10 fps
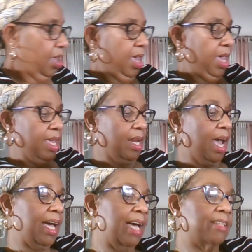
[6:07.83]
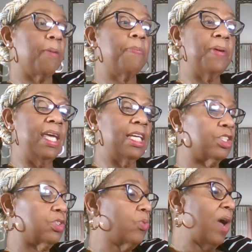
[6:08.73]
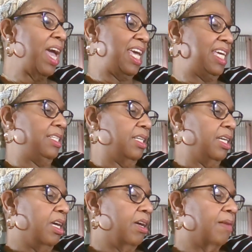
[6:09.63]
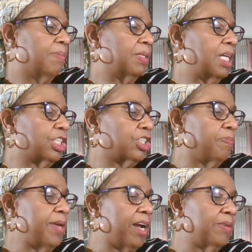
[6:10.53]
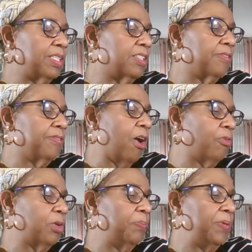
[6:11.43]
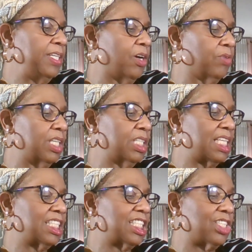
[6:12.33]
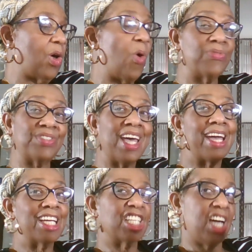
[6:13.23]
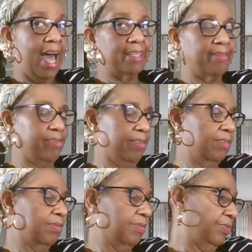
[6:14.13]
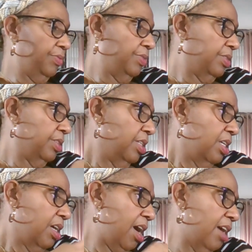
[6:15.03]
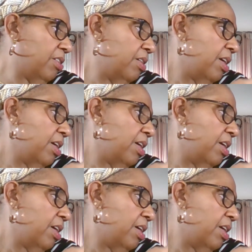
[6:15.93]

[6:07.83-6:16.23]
And I got the Pink Suede, Blush Berries, Velvet Peonies, and Soft Cotton. I